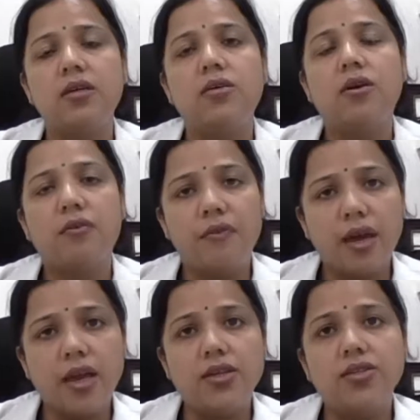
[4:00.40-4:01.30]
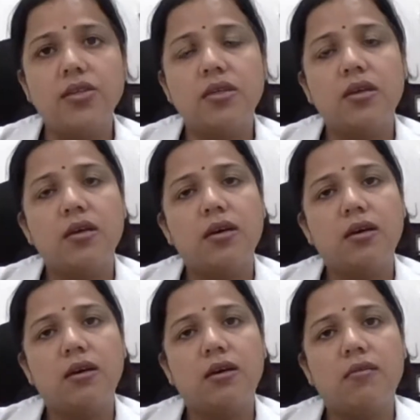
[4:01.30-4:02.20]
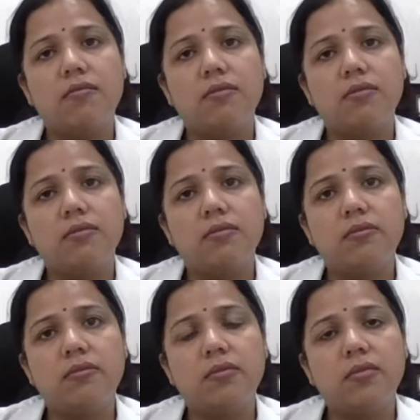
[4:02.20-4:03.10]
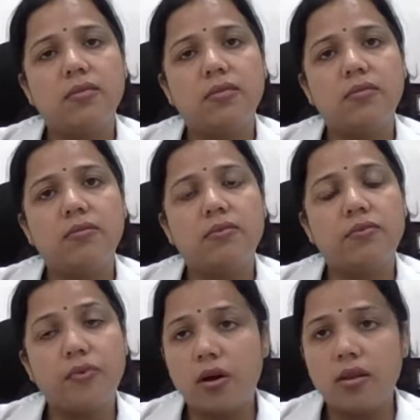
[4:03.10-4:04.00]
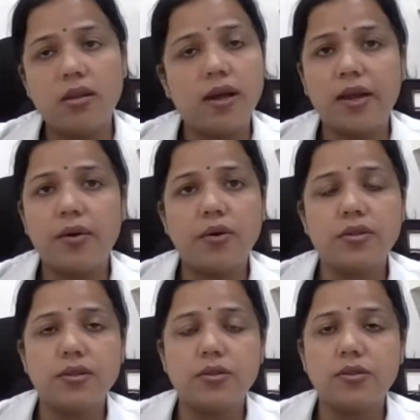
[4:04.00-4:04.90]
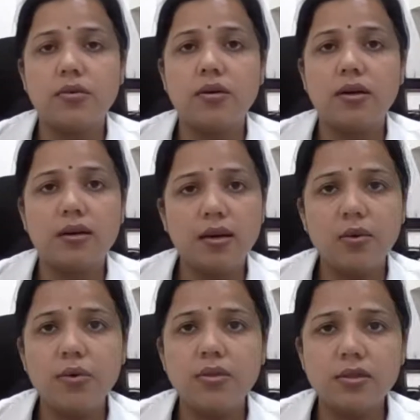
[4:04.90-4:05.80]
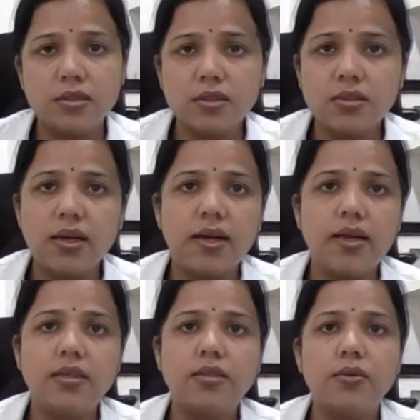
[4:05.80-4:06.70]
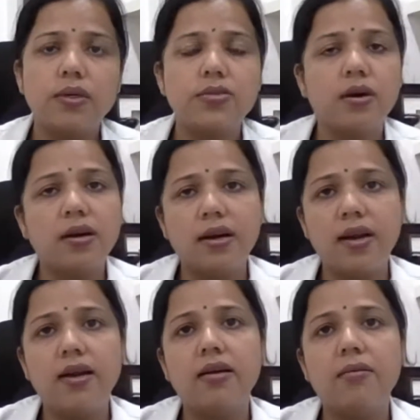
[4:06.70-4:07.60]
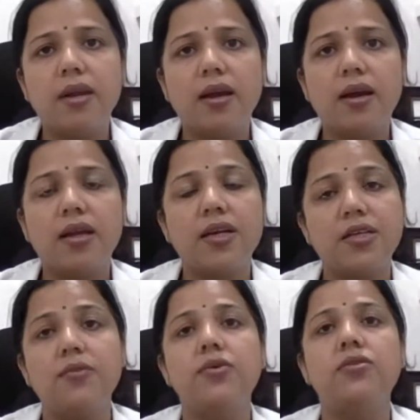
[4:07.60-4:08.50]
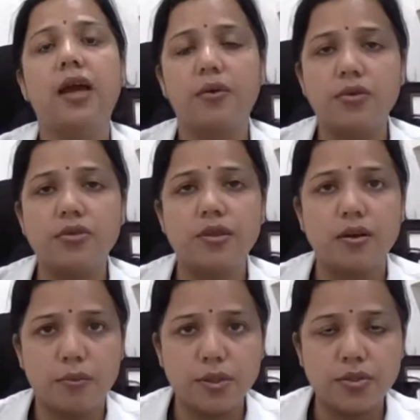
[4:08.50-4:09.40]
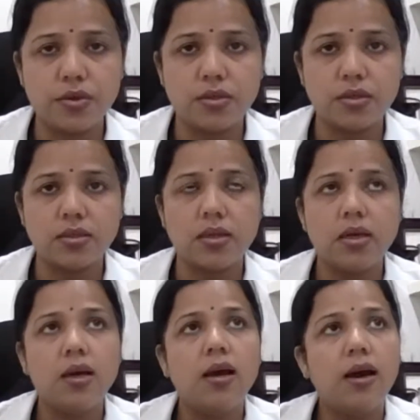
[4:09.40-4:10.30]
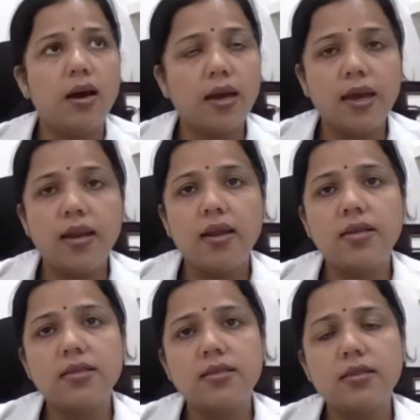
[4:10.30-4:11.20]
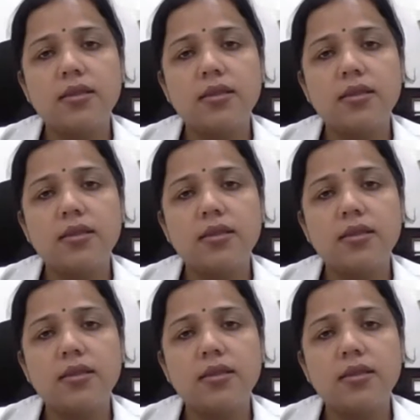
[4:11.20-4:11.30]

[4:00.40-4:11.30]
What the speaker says: of age, uh, for the diagnosis. So a girl who is just 8 years, who has not attained her menarche, she was diagnosed with endometriosis. Again, it is